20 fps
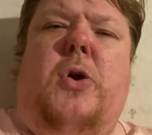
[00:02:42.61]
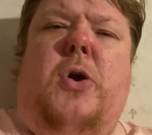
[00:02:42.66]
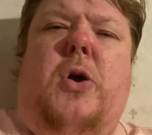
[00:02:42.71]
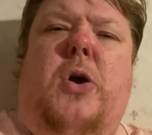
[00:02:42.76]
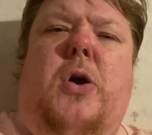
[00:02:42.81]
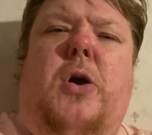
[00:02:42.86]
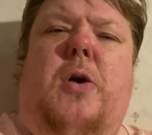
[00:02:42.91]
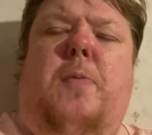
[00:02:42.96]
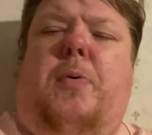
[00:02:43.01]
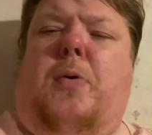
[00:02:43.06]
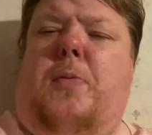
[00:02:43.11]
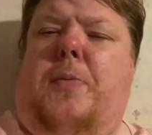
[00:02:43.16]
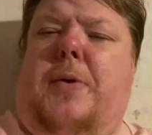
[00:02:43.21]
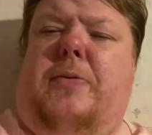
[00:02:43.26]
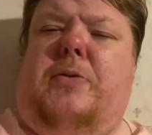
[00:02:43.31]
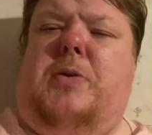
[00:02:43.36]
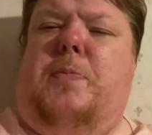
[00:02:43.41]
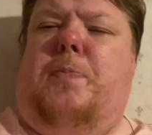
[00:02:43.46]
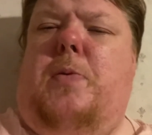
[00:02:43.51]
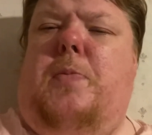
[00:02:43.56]
Probably
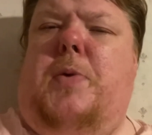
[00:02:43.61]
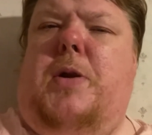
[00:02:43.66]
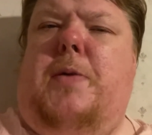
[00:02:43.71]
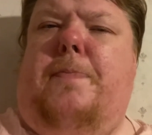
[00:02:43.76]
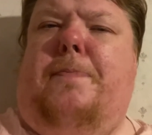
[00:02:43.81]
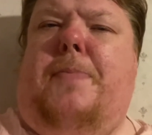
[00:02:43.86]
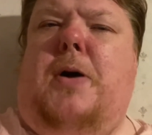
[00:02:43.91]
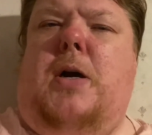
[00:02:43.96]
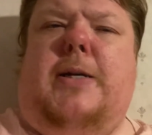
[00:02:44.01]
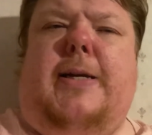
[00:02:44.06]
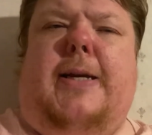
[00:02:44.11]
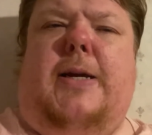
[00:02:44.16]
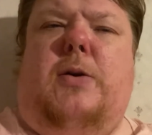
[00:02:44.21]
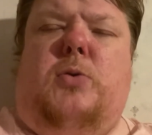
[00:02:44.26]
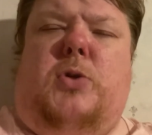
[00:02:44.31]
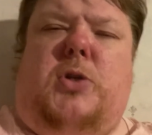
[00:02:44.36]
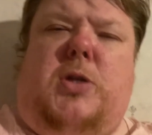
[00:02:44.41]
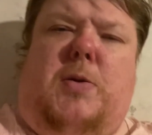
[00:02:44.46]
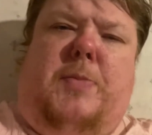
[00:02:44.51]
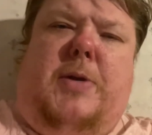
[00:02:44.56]
have to put them in a bucket or
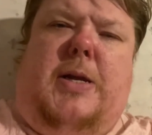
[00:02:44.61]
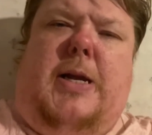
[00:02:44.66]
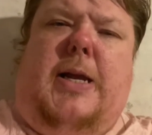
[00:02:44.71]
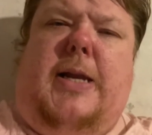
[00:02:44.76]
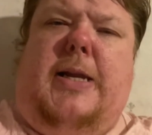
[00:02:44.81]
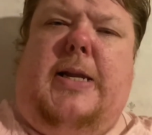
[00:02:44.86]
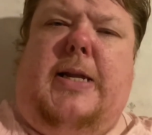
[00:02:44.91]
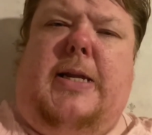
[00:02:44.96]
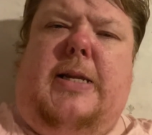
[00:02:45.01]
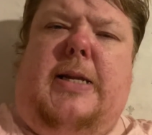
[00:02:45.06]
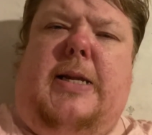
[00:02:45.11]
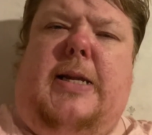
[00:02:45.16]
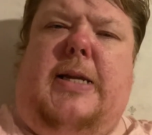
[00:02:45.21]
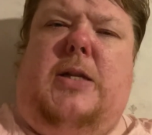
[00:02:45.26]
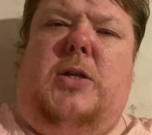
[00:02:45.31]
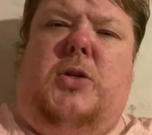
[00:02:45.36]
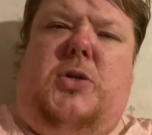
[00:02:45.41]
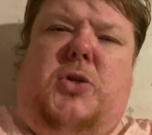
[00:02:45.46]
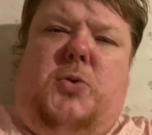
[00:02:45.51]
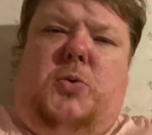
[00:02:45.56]
something and then
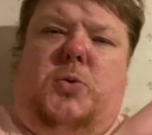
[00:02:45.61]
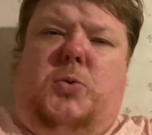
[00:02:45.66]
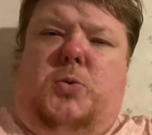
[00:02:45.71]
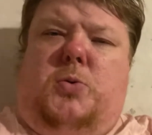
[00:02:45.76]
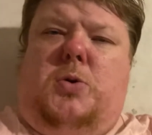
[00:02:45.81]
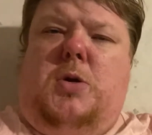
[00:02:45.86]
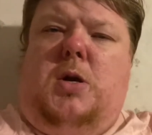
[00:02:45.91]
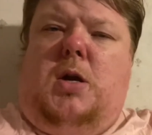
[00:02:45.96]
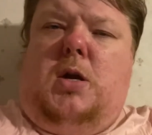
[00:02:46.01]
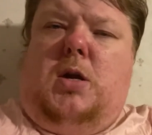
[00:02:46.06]
into